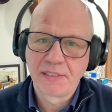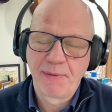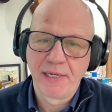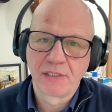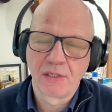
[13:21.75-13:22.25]

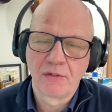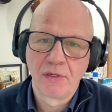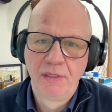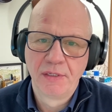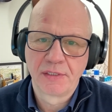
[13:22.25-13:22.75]
depends
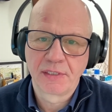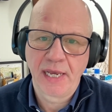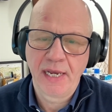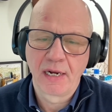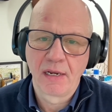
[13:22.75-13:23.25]
on the
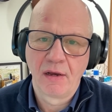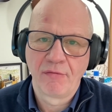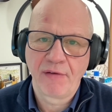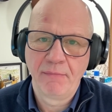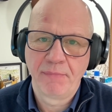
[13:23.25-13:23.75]
scale
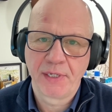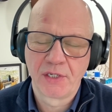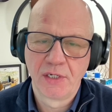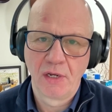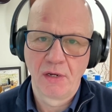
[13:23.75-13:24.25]
of
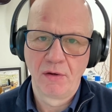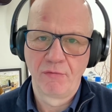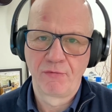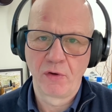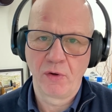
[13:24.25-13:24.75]
ambition
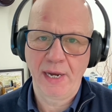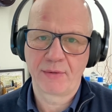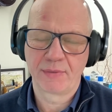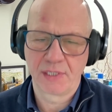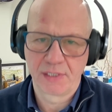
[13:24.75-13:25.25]
for your
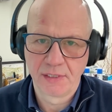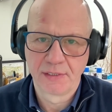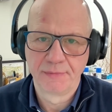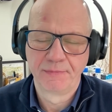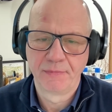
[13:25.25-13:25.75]

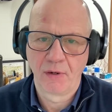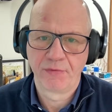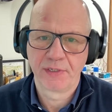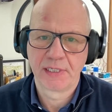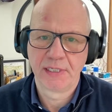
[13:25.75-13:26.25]
acquisitions,
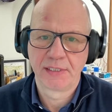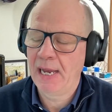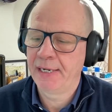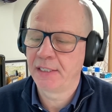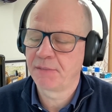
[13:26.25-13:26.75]
obviously.
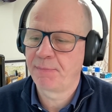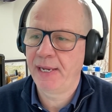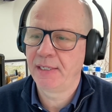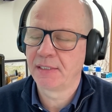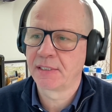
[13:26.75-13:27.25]
And it
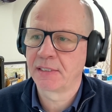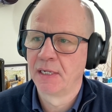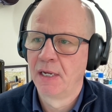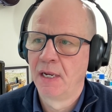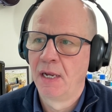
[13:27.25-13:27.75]
depends.
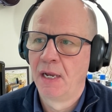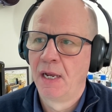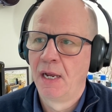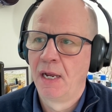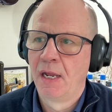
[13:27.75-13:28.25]

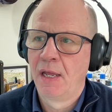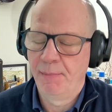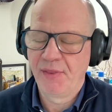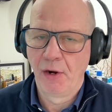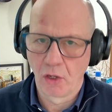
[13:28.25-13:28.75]
I
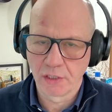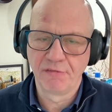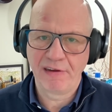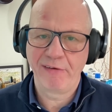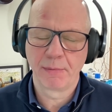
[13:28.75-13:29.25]
mean, there are lots
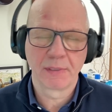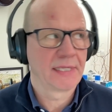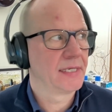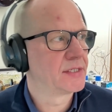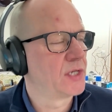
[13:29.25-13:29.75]
of variables
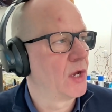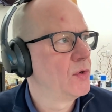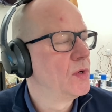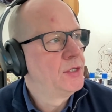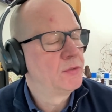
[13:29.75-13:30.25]
there.
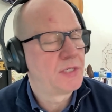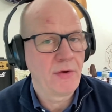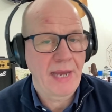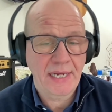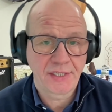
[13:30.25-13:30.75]
So you
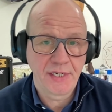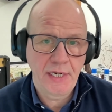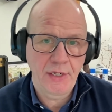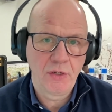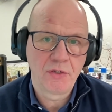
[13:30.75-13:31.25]
don't actually
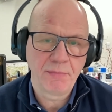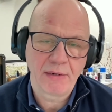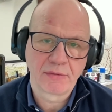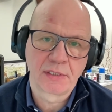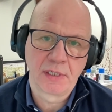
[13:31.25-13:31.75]
need a huge
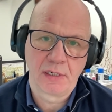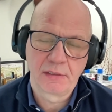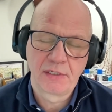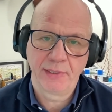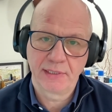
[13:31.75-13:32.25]
amount to
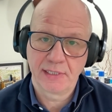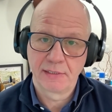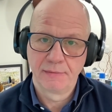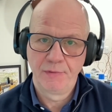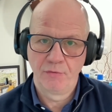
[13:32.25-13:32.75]
start doing
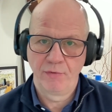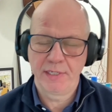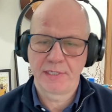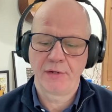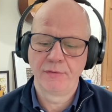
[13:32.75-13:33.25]
this. You
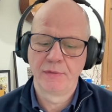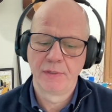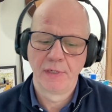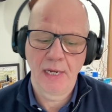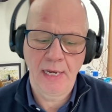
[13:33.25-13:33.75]
really don't.
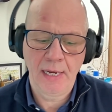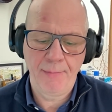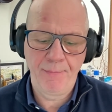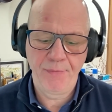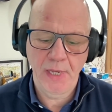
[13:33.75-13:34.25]

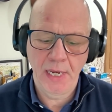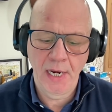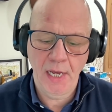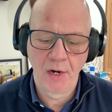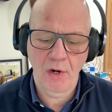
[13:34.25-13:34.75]
A
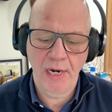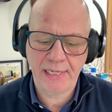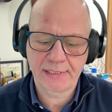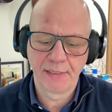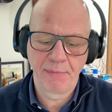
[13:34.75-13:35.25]
lot
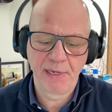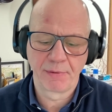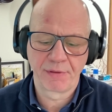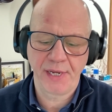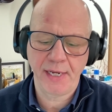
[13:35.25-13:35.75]
less than
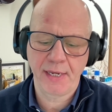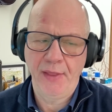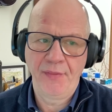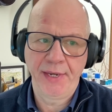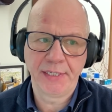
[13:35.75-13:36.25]
people think.
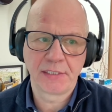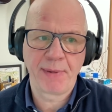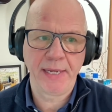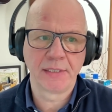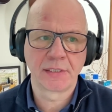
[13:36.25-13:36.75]
And then it
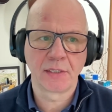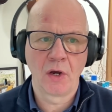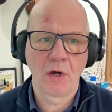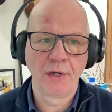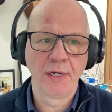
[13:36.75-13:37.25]
depends
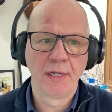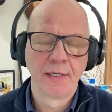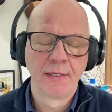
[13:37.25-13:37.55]
on